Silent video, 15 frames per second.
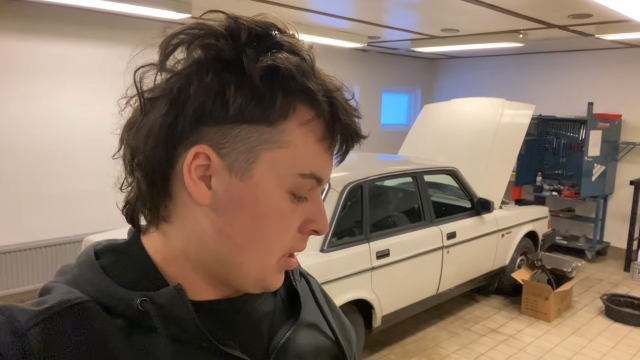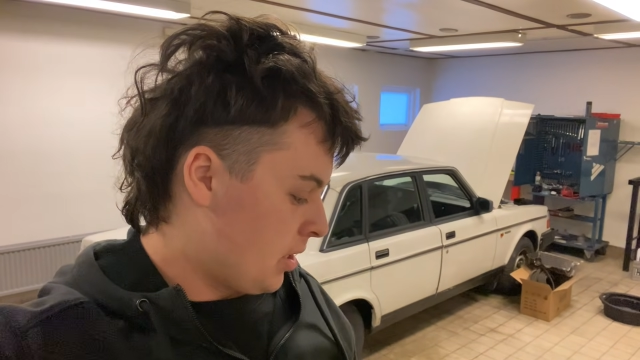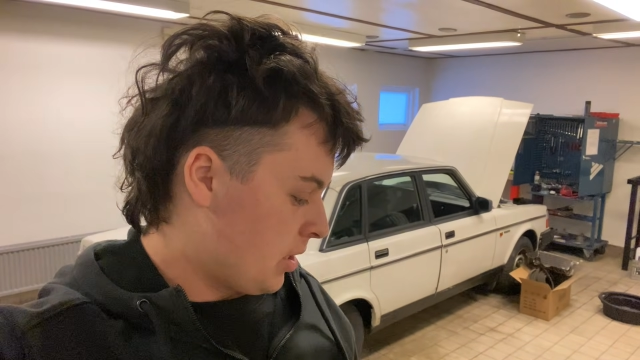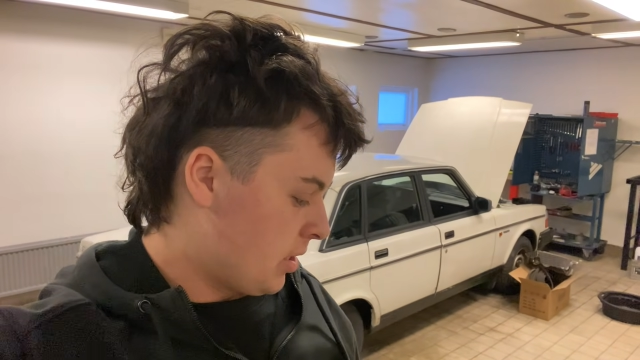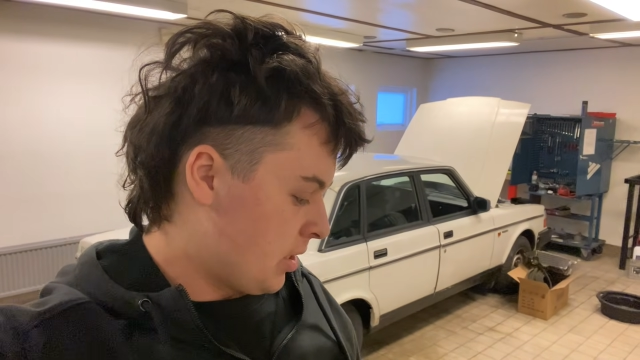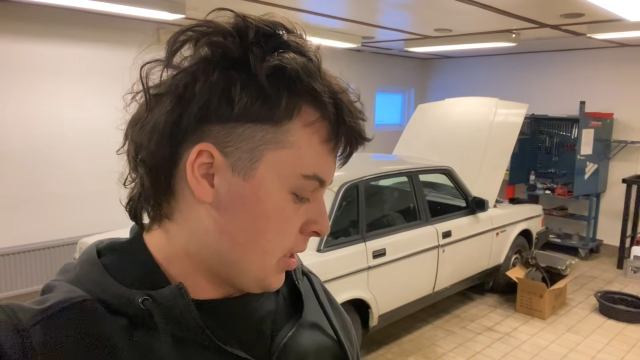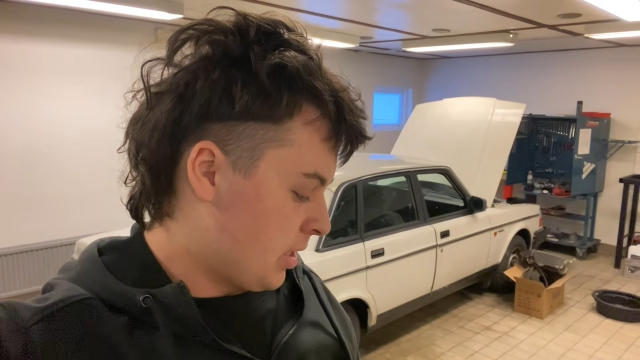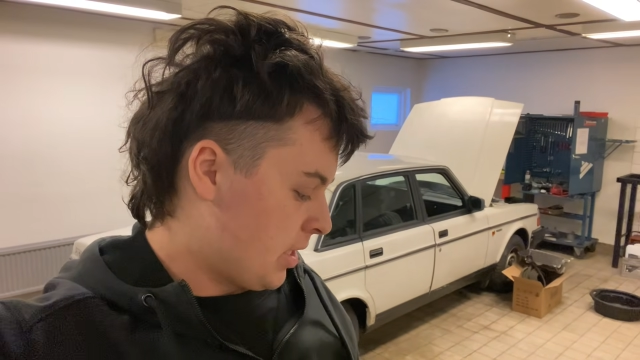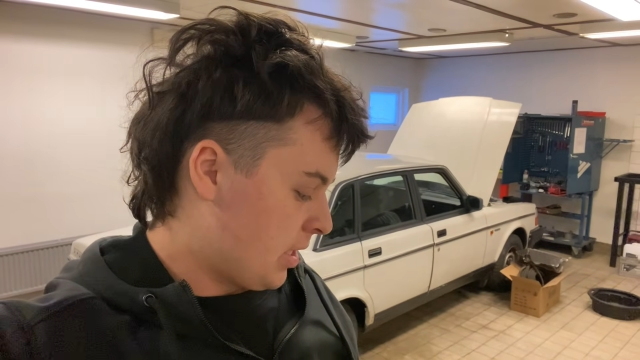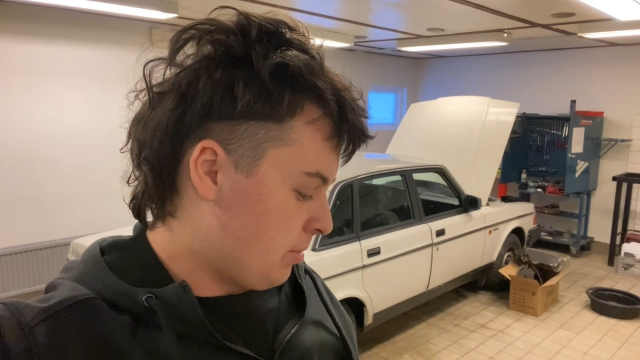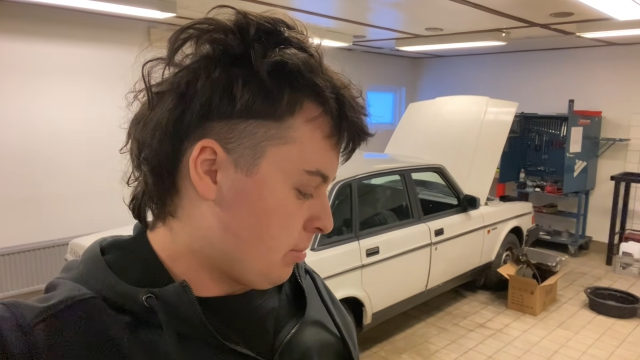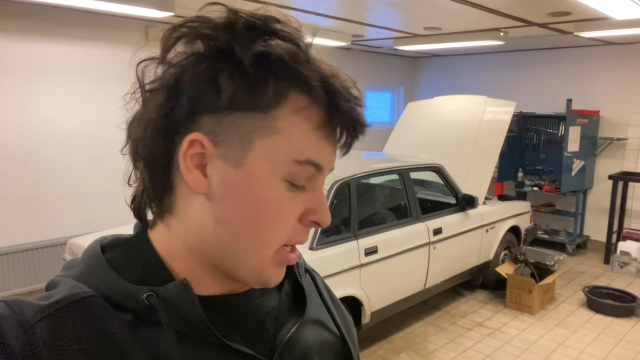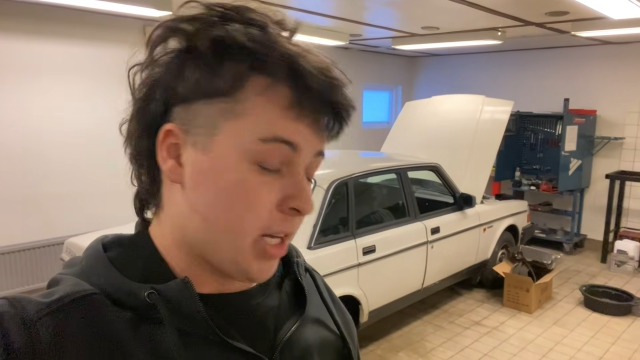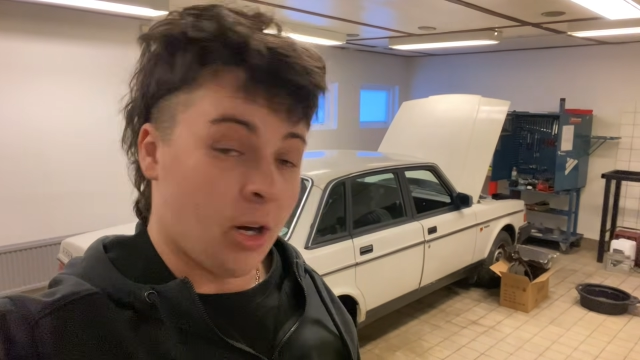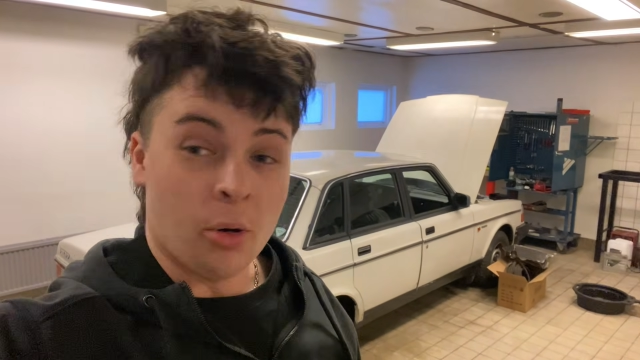in
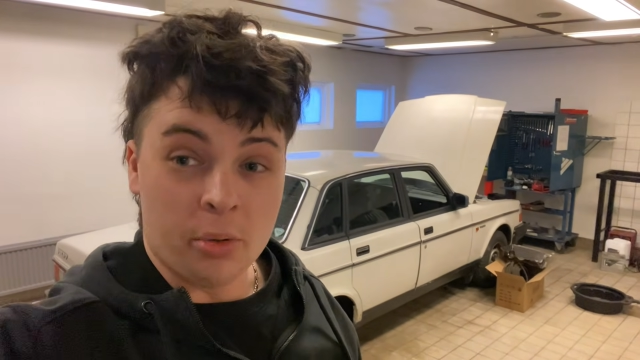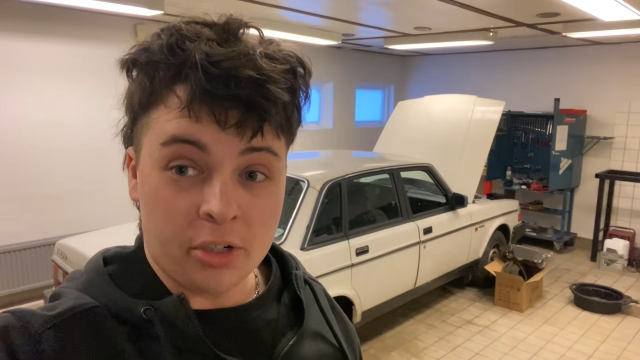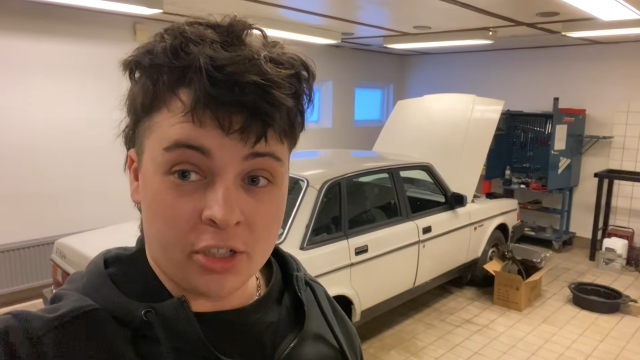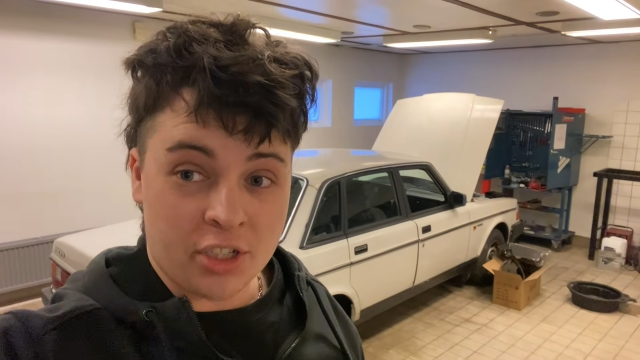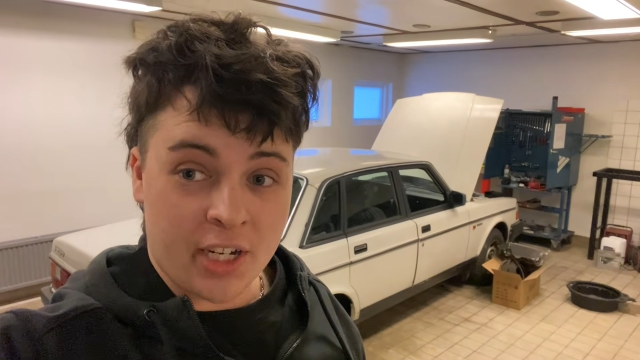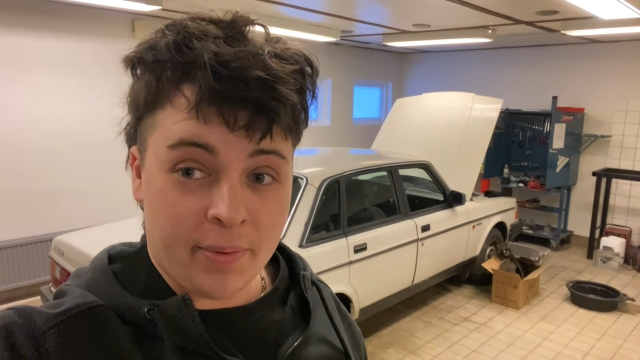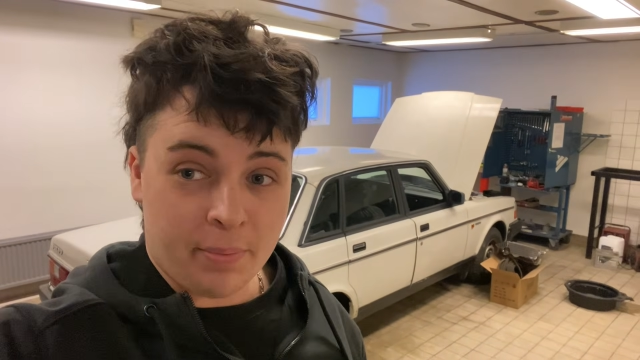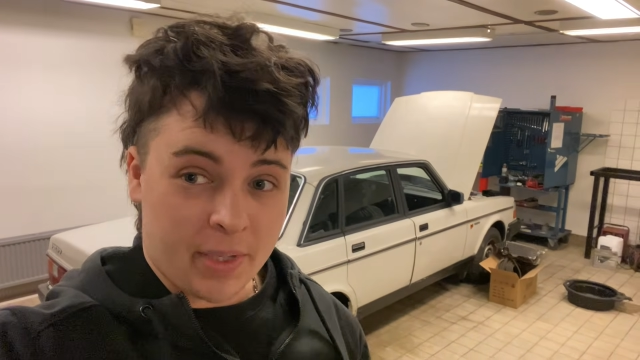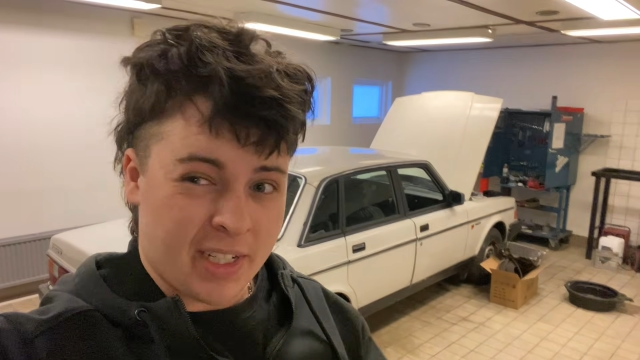my ownership.